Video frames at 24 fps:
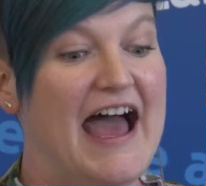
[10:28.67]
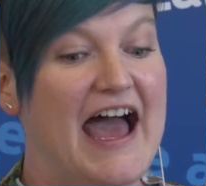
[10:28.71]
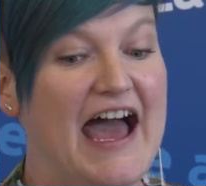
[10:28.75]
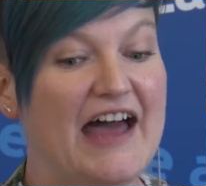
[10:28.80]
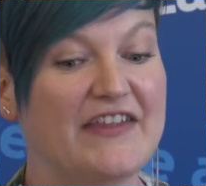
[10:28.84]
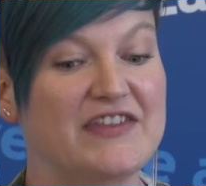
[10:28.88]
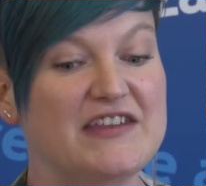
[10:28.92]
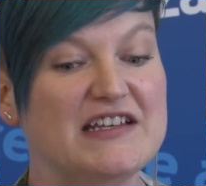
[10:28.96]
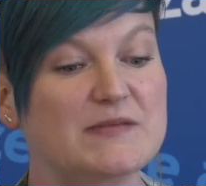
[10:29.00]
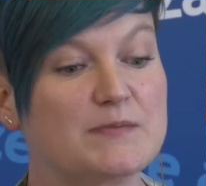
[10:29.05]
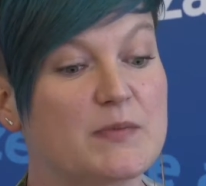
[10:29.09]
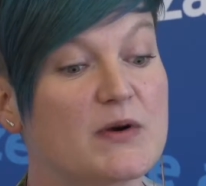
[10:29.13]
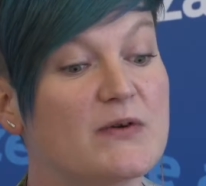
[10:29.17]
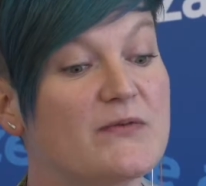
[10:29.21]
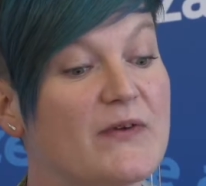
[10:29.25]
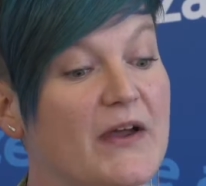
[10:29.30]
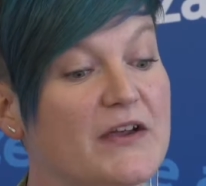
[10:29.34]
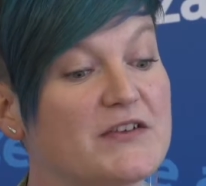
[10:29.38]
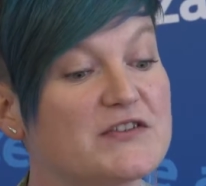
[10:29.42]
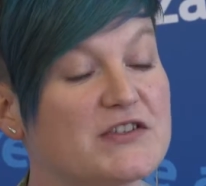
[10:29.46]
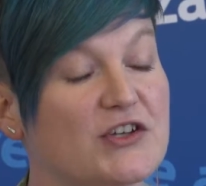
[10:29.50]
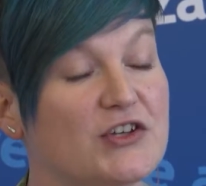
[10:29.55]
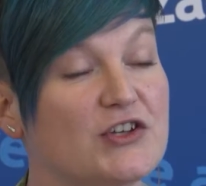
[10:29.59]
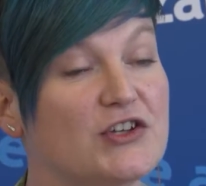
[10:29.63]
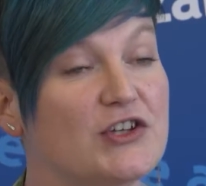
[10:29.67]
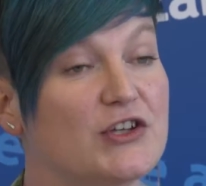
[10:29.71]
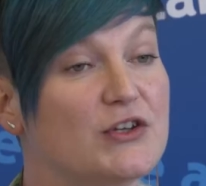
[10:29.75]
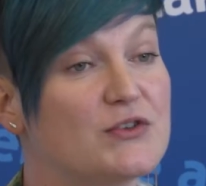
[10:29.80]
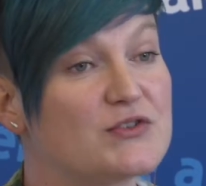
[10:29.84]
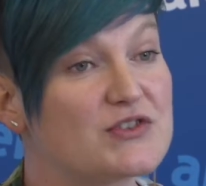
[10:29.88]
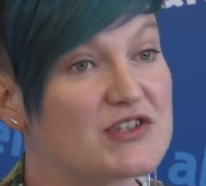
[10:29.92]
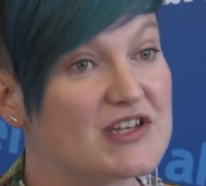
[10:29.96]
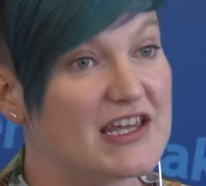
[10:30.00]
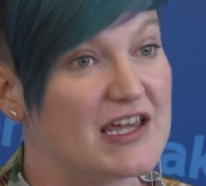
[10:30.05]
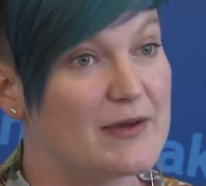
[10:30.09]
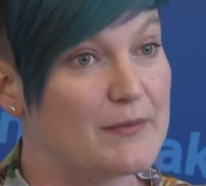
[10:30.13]
And this provoked a
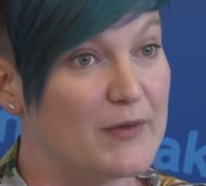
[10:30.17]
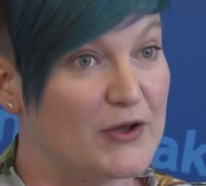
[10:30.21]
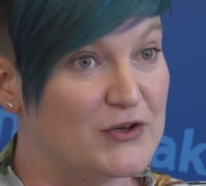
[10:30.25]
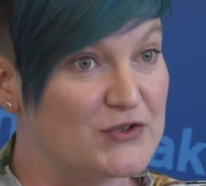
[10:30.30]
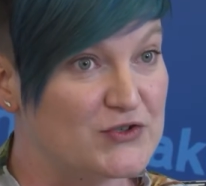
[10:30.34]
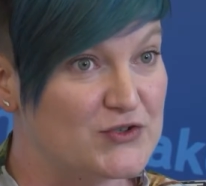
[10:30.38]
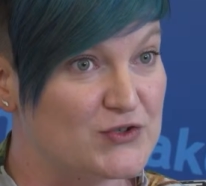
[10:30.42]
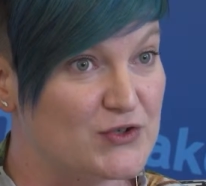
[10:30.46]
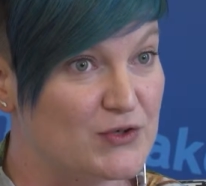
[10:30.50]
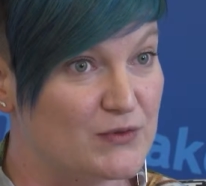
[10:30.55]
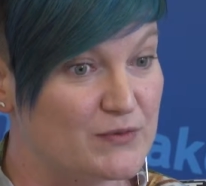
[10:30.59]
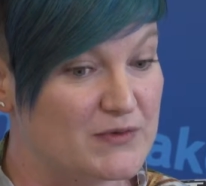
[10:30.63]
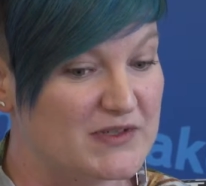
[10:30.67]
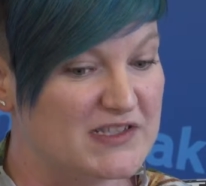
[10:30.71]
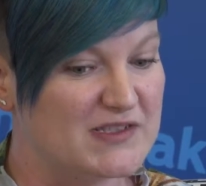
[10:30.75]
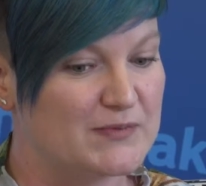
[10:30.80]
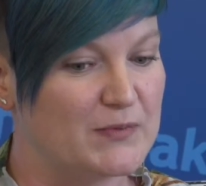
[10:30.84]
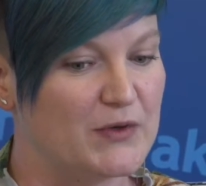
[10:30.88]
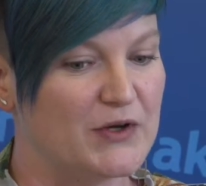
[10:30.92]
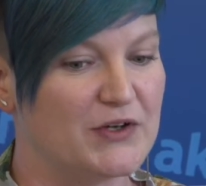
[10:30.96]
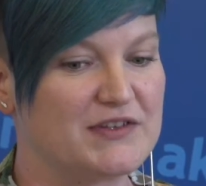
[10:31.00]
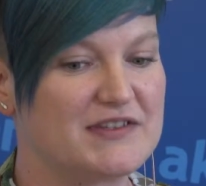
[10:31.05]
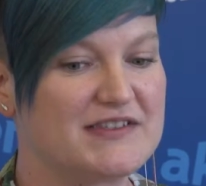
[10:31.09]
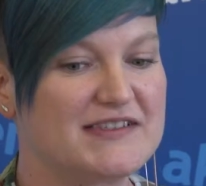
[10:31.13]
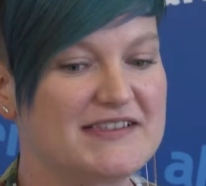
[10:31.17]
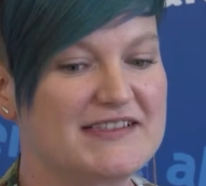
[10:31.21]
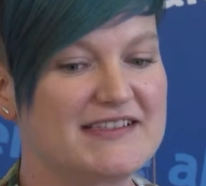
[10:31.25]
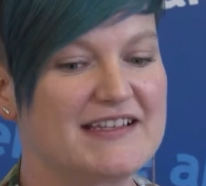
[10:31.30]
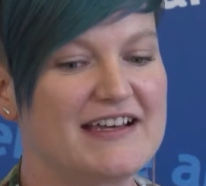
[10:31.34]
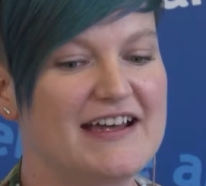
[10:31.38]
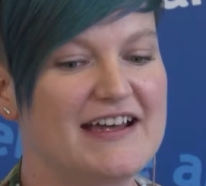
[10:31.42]
hugely emotional response.